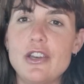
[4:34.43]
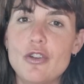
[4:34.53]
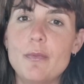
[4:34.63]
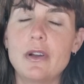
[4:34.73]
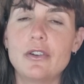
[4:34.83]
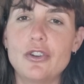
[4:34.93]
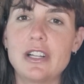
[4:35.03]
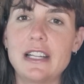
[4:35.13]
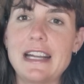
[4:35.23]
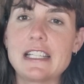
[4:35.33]
new build
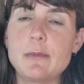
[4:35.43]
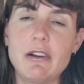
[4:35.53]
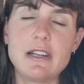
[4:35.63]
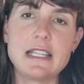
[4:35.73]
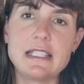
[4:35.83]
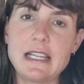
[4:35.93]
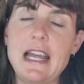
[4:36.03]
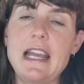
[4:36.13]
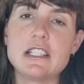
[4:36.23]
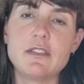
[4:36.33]
nuclear experiencing
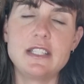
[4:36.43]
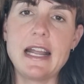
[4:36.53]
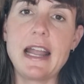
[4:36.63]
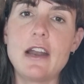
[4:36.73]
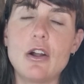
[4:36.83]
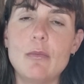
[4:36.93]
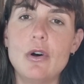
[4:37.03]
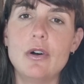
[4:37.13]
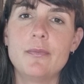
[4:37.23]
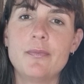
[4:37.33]
delays of a decade or more.